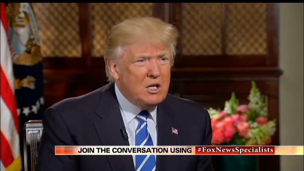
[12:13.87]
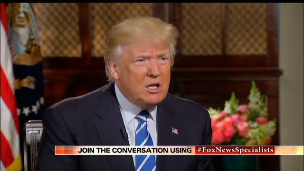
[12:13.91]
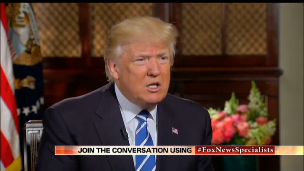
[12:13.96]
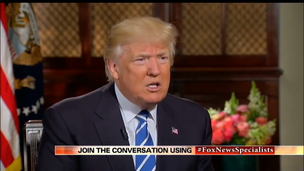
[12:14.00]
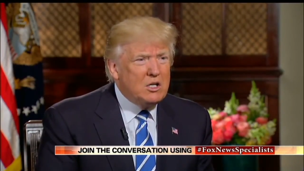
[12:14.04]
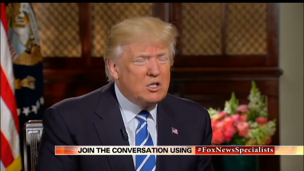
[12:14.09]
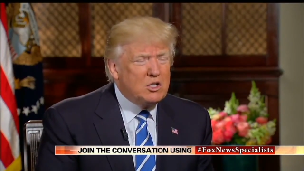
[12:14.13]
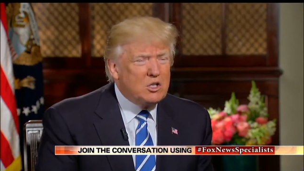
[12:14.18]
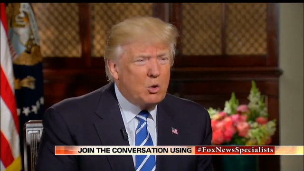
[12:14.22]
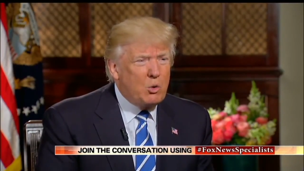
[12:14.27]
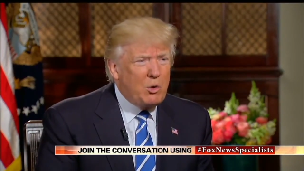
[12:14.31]

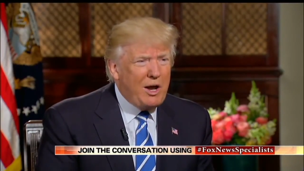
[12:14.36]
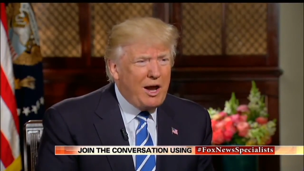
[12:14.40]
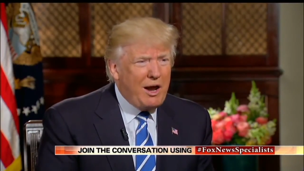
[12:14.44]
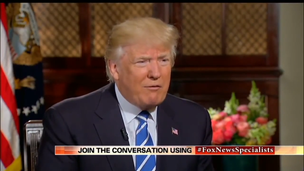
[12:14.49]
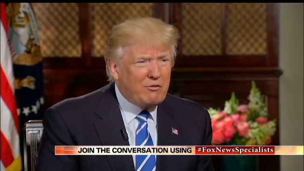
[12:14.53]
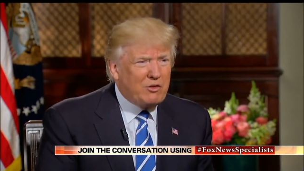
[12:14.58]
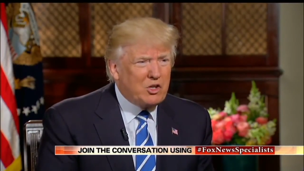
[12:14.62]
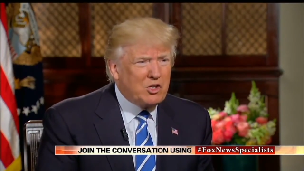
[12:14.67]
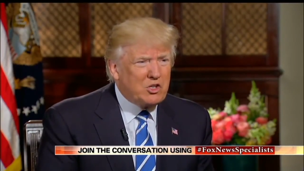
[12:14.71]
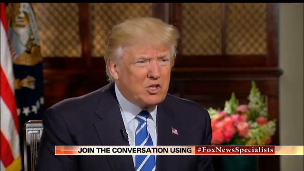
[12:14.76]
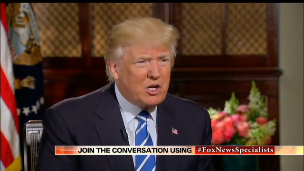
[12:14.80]
So we
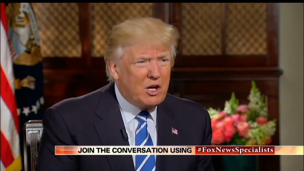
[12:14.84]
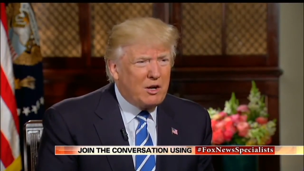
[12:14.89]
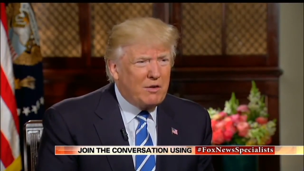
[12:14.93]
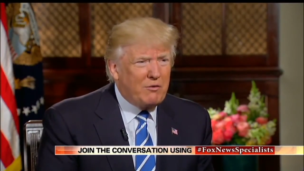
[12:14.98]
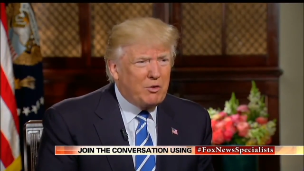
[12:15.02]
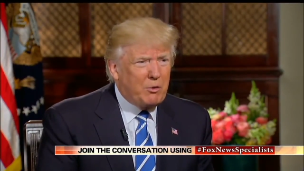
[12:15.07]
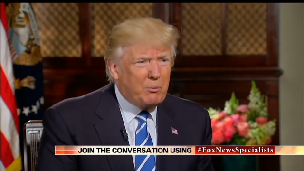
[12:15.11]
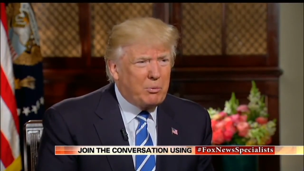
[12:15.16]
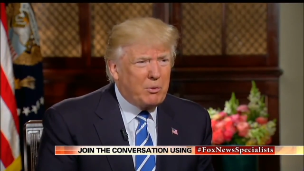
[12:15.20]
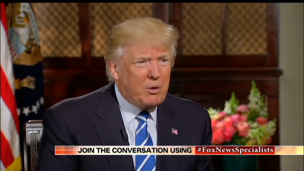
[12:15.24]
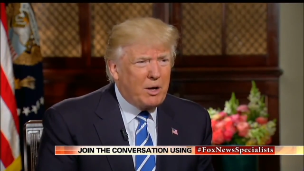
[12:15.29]
have to
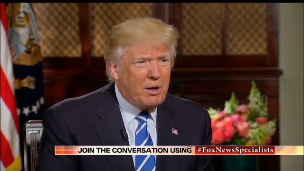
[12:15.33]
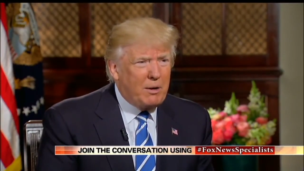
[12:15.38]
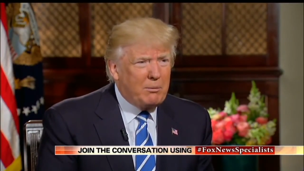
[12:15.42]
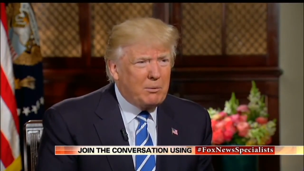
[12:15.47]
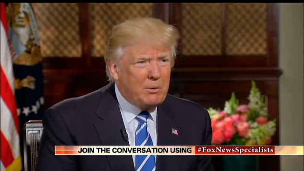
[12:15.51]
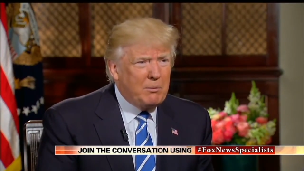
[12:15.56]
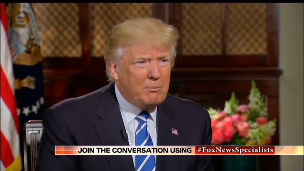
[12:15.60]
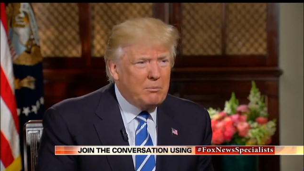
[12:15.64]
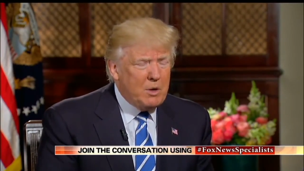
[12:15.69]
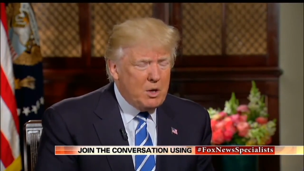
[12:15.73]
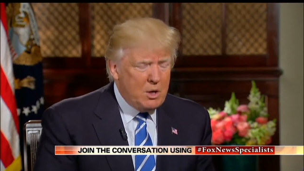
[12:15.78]
solve the
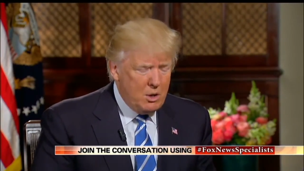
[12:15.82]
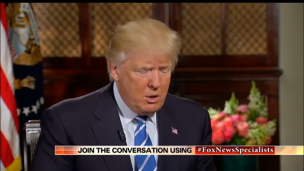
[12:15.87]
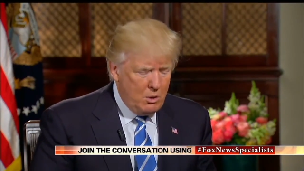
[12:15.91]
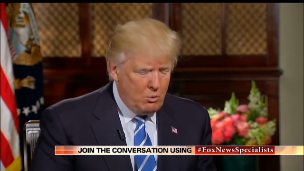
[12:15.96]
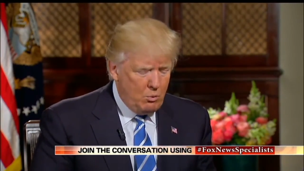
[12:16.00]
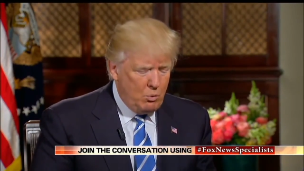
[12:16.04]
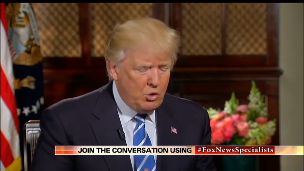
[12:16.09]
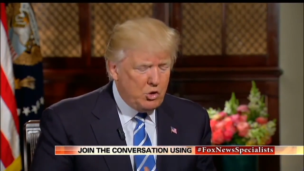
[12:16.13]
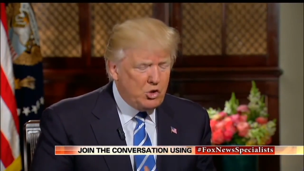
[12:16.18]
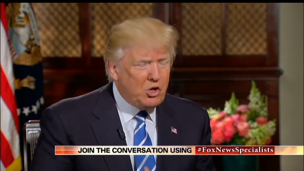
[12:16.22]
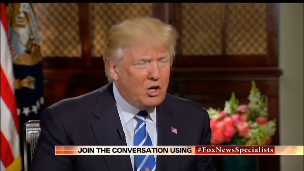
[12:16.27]
problem.
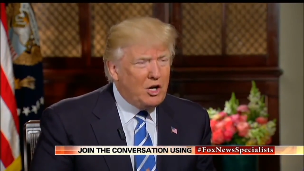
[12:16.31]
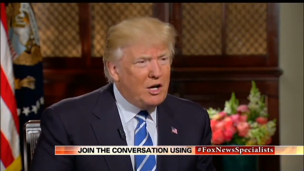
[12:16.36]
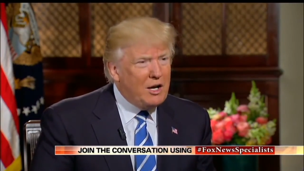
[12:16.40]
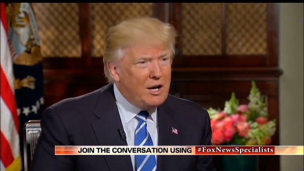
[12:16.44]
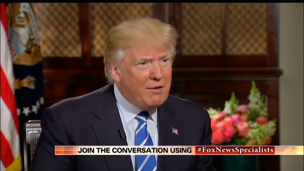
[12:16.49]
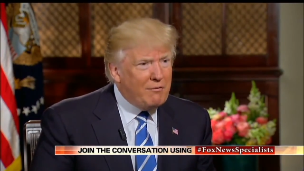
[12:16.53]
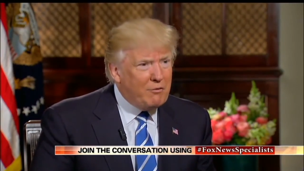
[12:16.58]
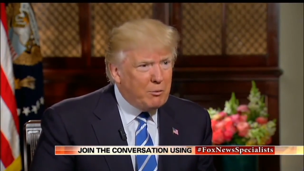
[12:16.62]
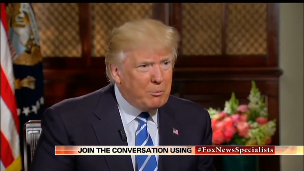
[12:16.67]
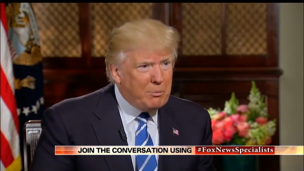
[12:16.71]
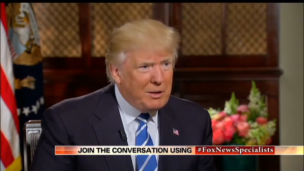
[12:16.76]
We should have
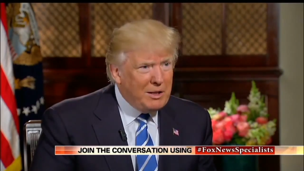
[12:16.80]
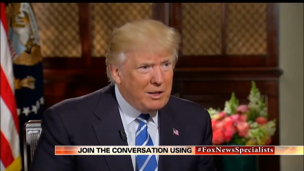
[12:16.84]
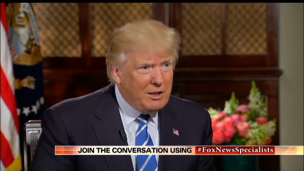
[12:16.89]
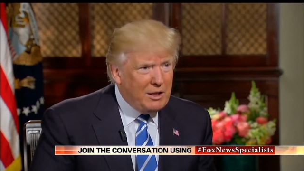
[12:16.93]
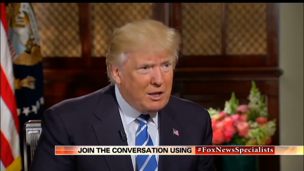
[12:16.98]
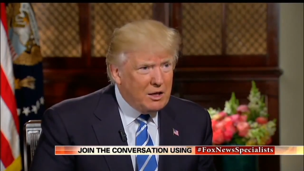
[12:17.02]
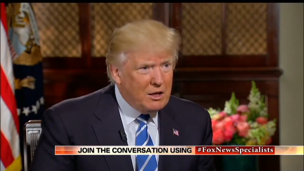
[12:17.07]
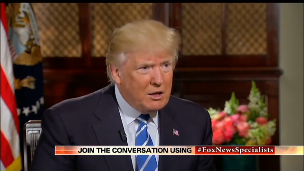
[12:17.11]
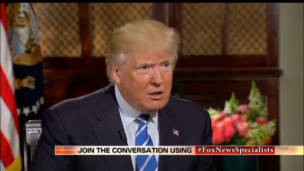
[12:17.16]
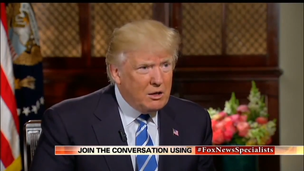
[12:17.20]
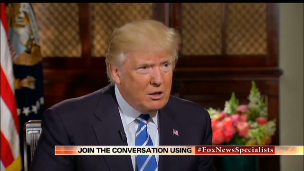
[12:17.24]
never been
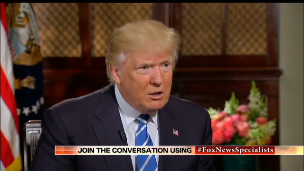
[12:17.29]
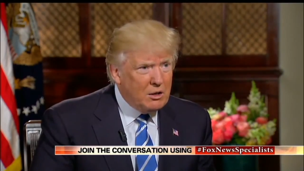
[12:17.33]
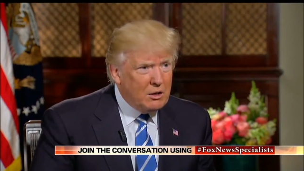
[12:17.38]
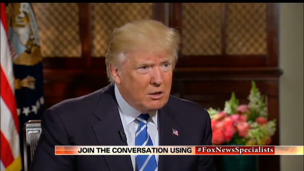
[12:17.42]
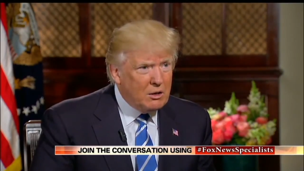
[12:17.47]
there.